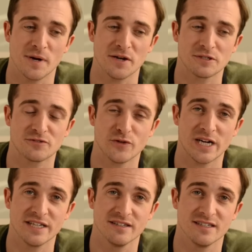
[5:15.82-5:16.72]
but it was
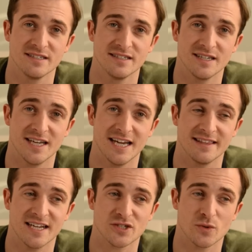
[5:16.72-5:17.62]
fun. And
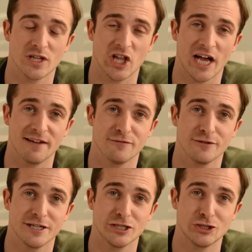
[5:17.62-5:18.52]
that's what life
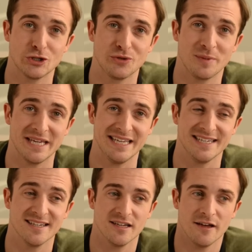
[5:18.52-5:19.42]
should be,
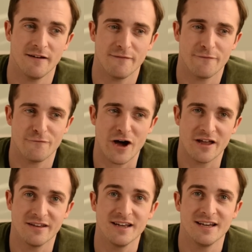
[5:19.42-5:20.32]
fun.